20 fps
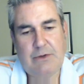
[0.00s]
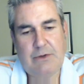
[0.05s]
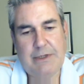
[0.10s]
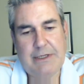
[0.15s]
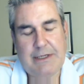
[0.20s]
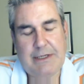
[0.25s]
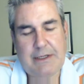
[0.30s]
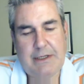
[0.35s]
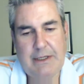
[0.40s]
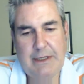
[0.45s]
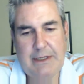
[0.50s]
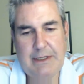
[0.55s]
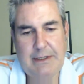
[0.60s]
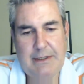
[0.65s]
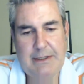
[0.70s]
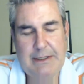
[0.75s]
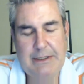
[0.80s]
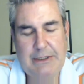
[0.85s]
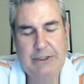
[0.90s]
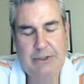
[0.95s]
quick,
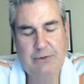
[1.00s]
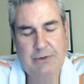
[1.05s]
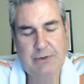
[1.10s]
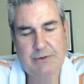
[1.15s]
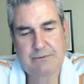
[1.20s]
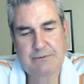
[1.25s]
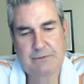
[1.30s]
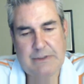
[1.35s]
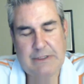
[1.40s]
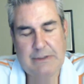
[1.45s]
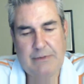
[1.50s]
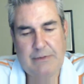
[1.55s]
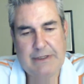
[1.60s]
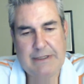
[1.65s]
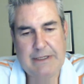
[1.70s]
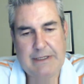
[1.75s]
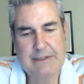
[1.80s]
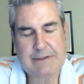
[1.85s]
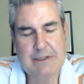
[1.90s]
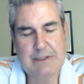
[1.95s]
and we
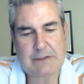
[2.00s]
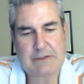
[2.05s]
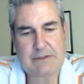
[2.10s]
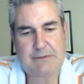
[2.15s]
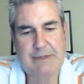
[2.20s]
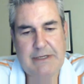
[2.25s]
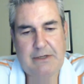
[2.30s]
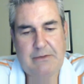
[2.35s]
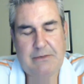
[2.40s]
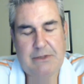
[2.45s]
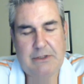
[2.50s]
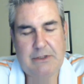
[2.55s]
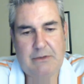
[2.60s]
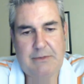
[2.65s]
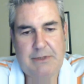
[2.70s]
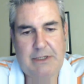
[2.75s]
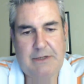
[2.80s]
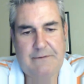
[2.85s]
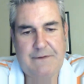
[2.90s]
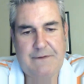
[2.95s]
kind of talked about them a little
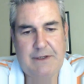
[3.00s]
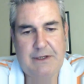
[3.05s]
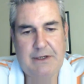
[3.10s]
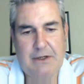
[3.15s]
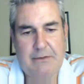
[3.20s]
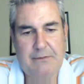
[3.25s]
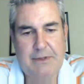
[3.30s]
bit off the air,